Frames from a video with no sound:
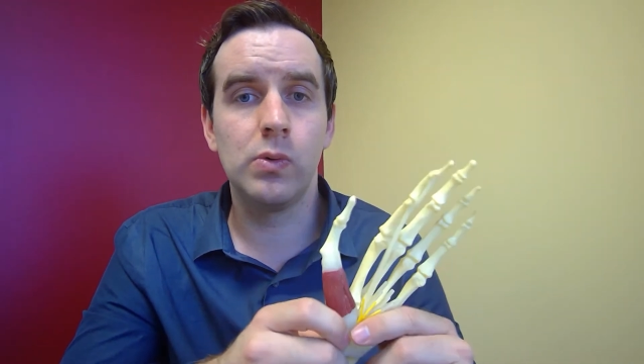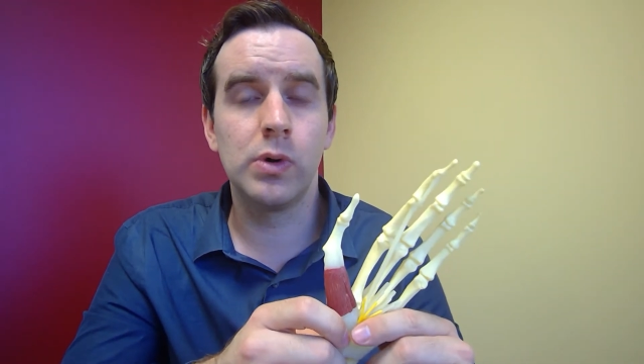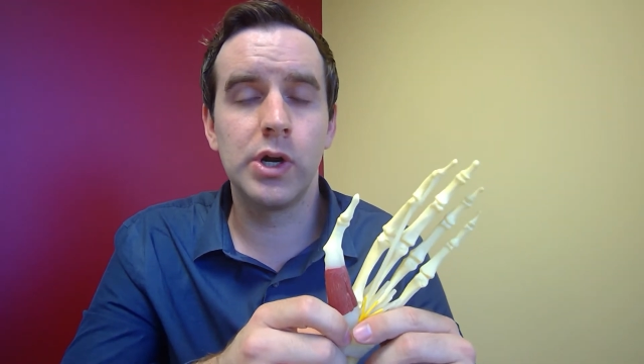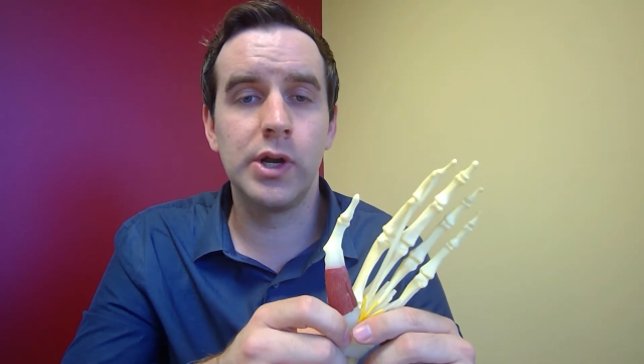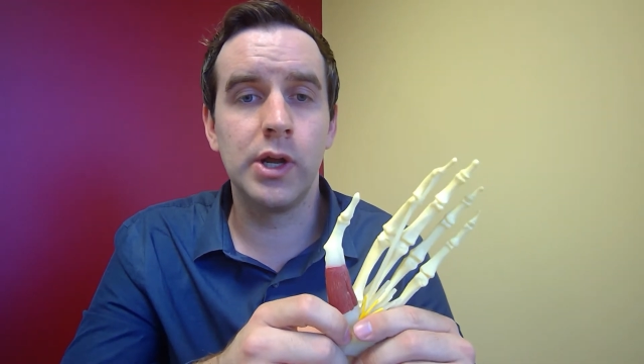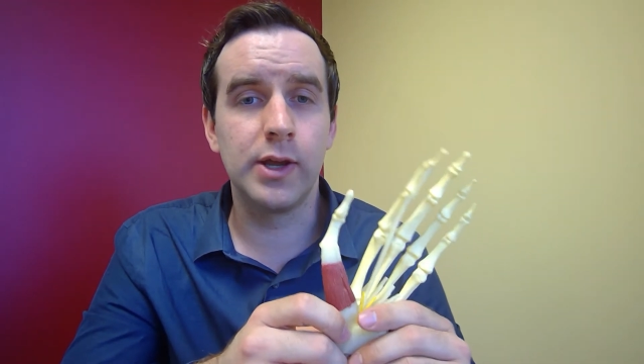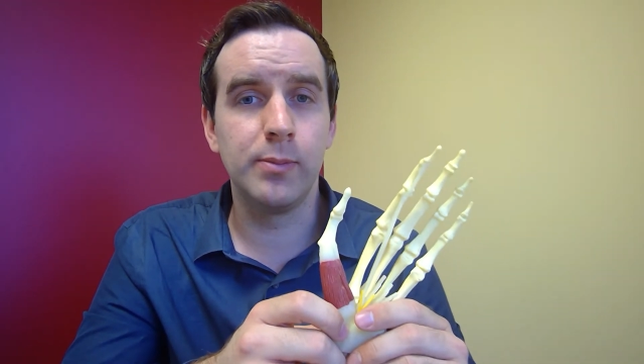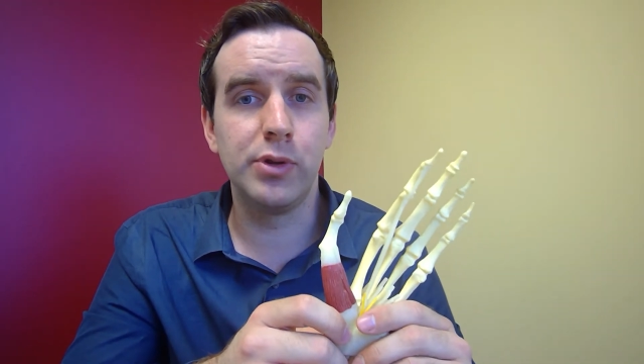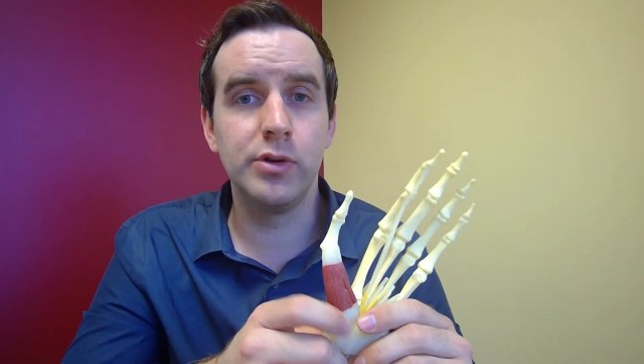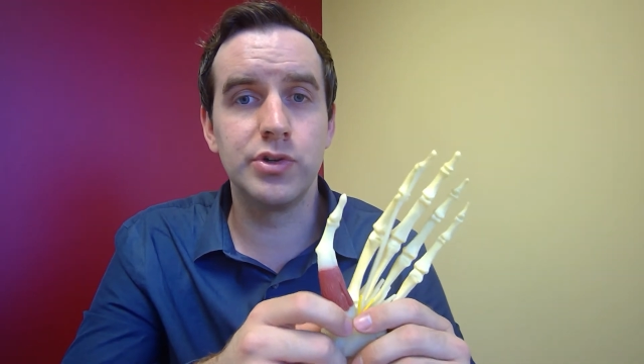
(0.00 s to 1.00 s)
we're in a
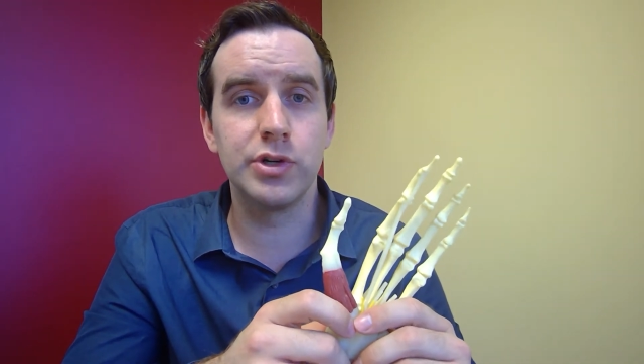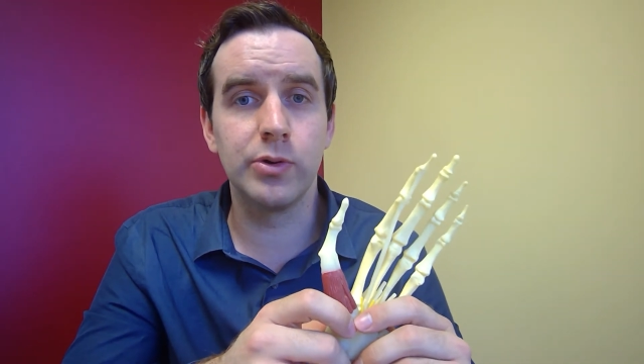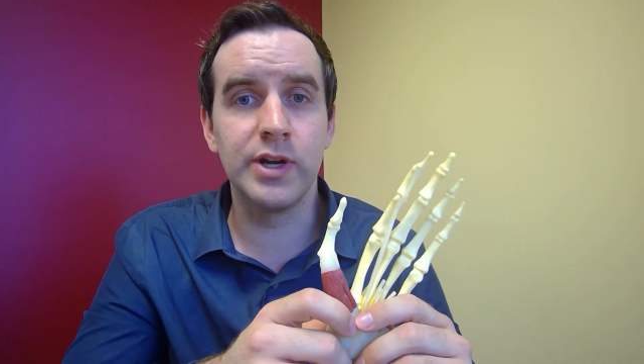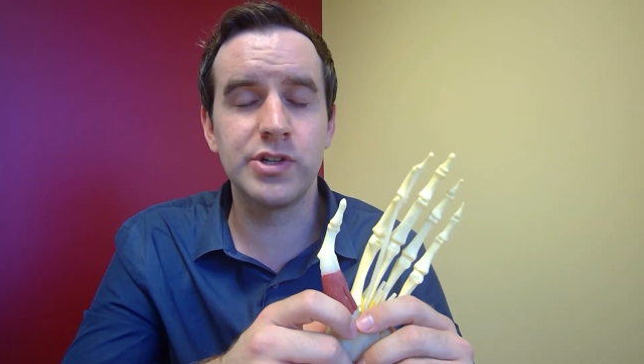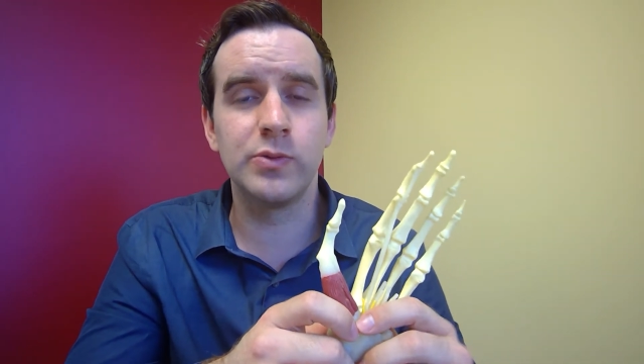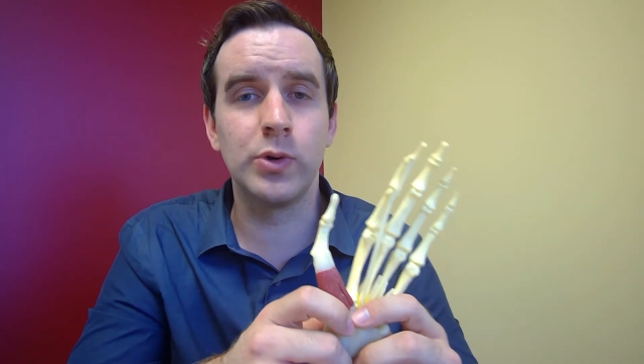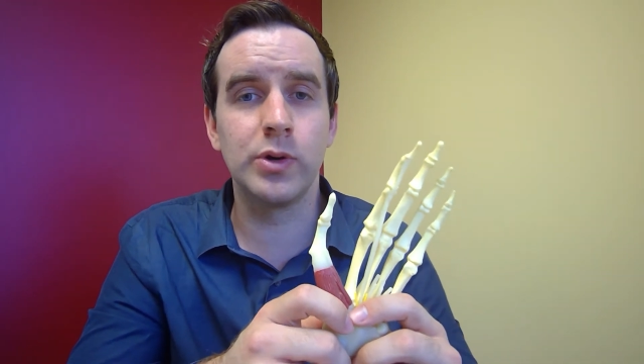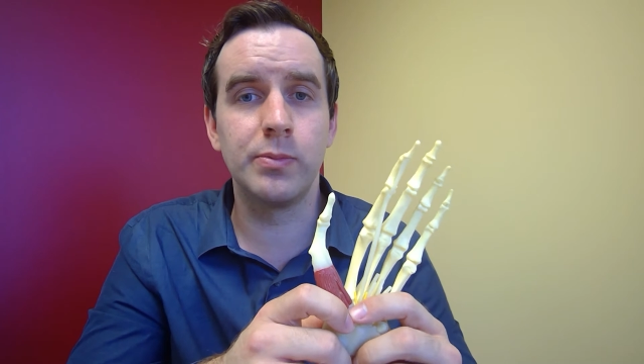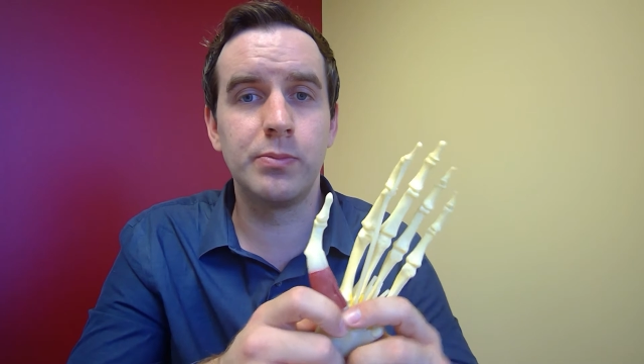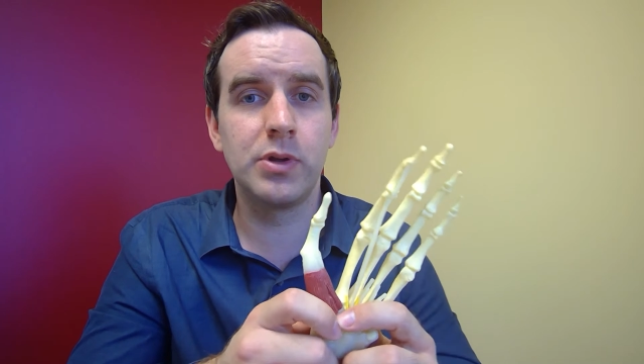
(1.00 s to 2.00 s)
computer generation
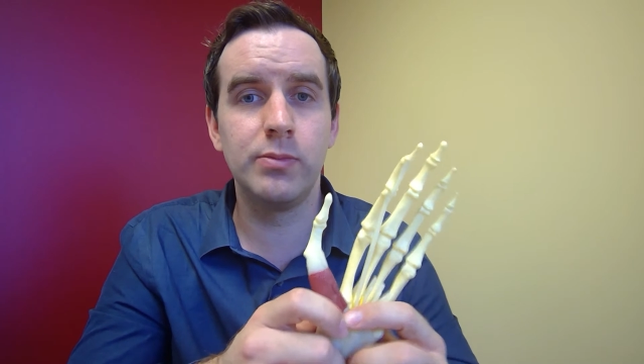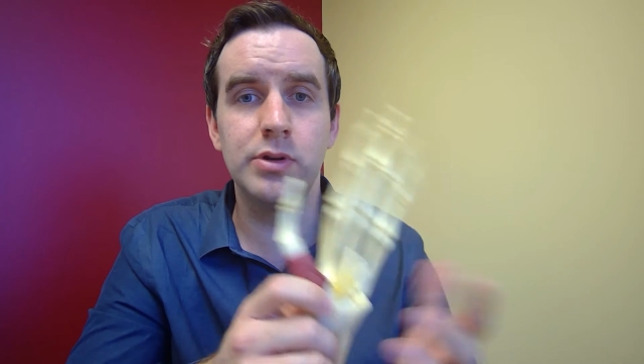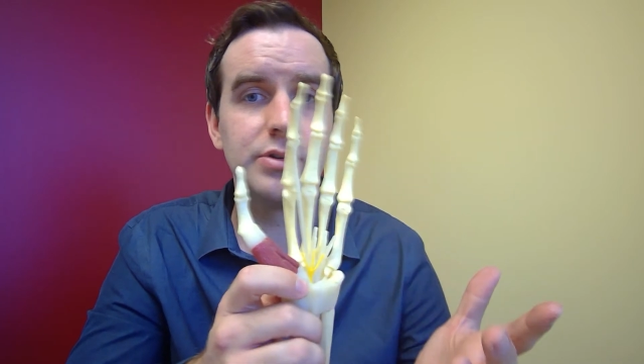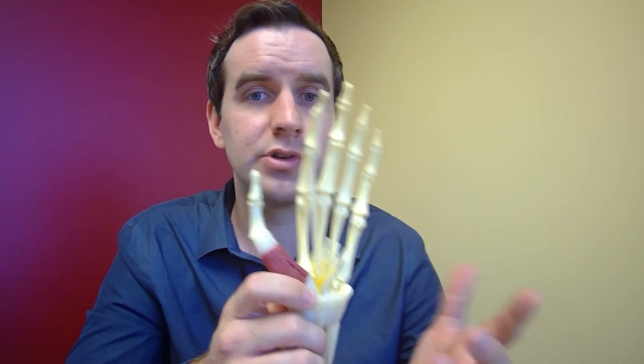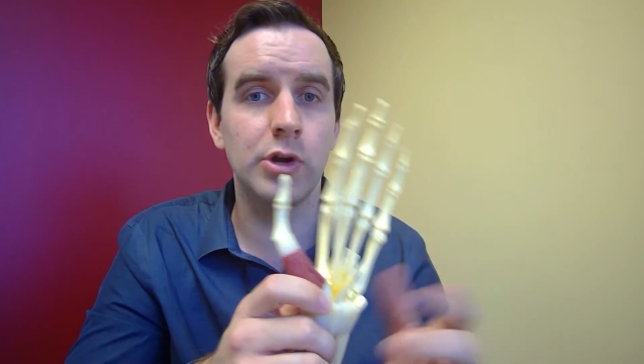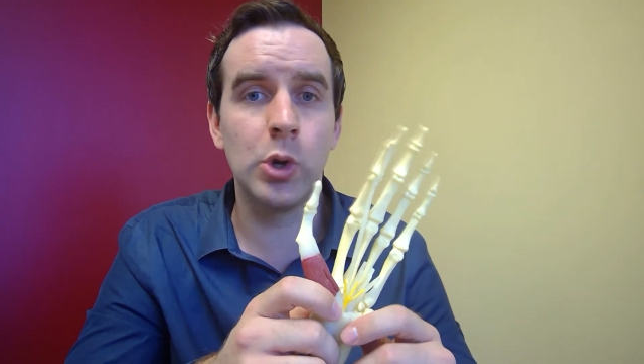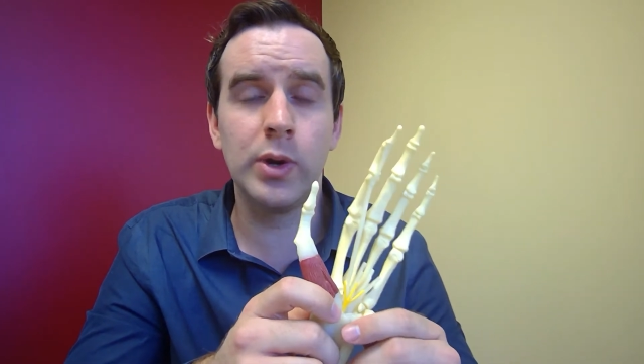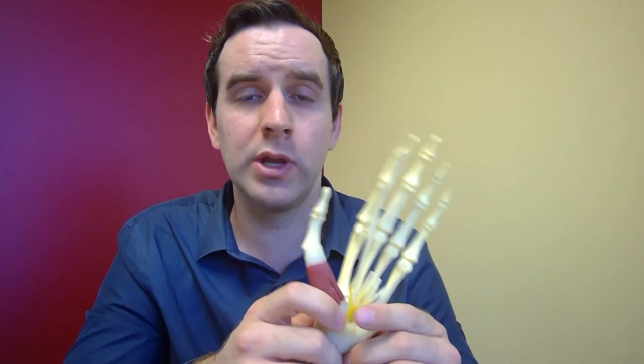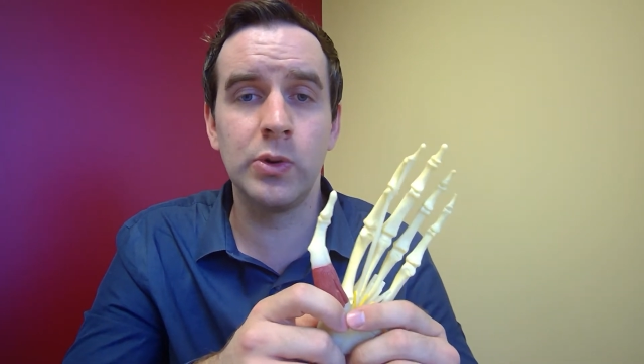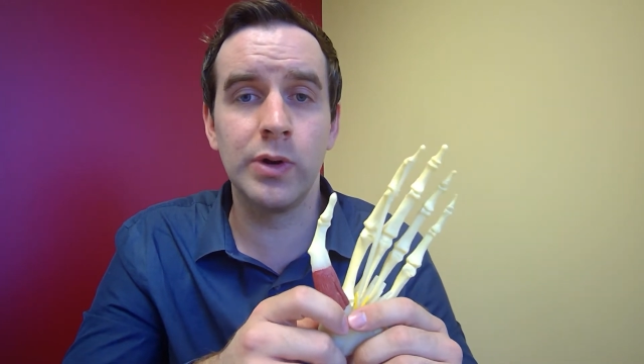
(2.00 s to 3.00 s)
where computers aren't
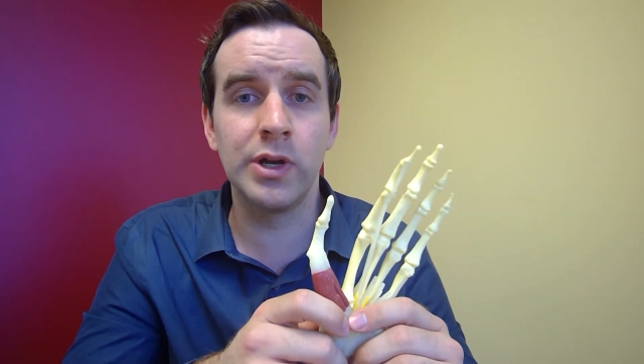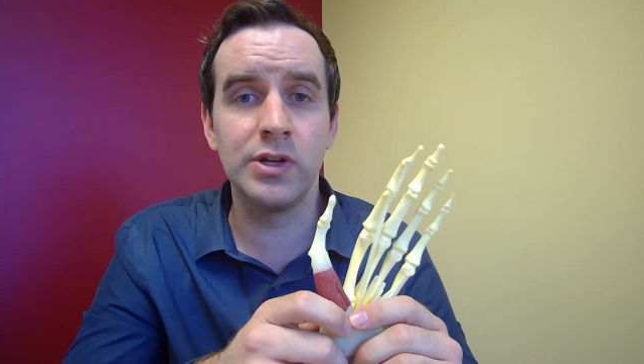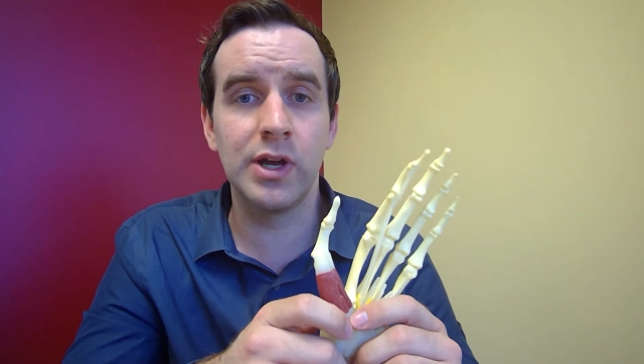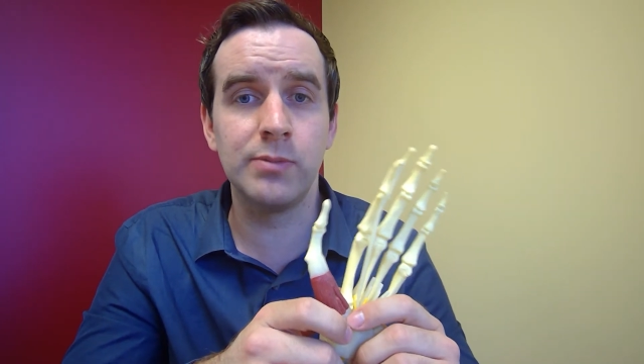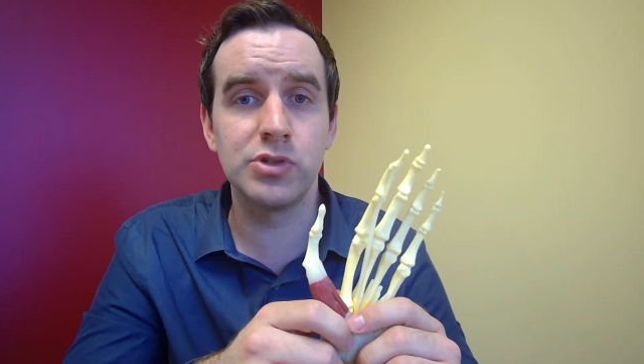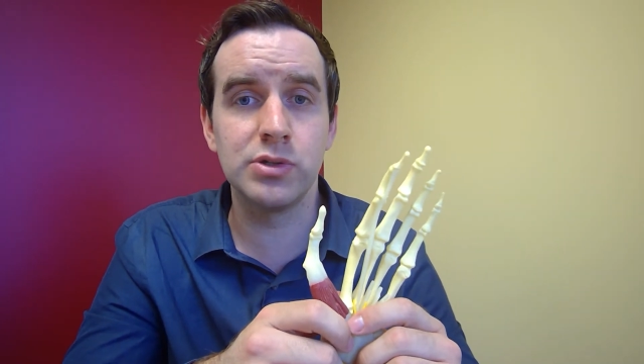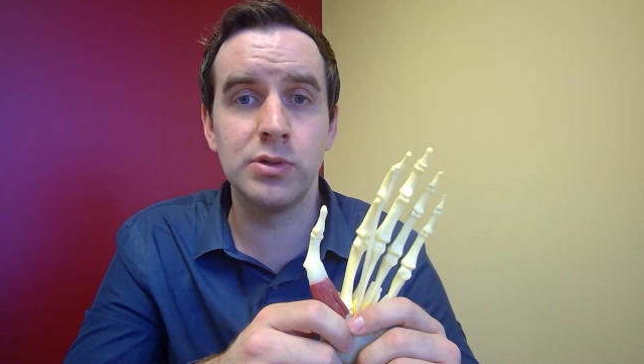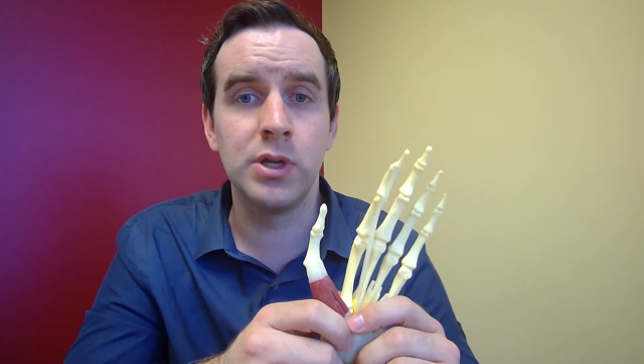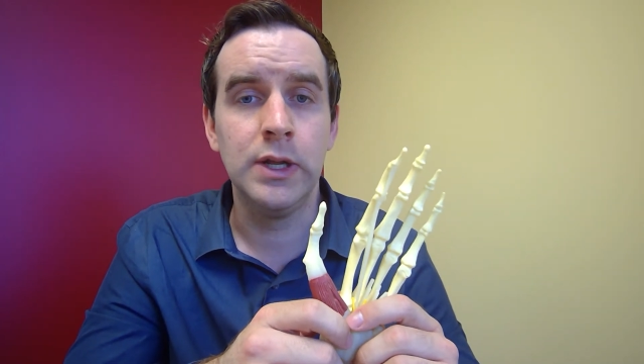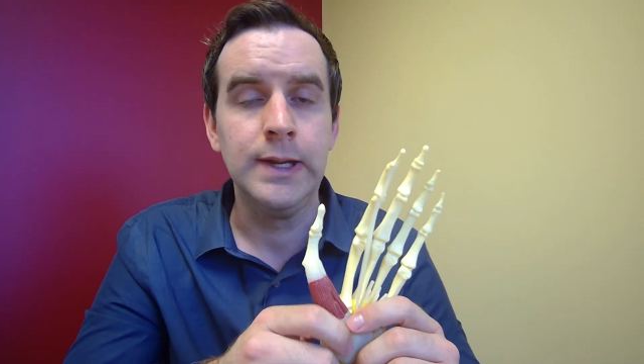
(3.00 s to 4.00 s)
going anywhere anytime
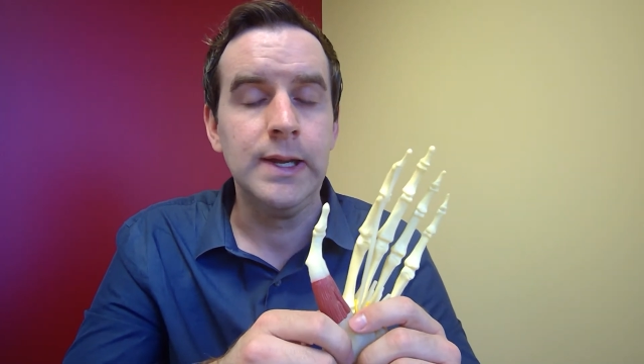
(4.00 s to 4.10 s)
soon.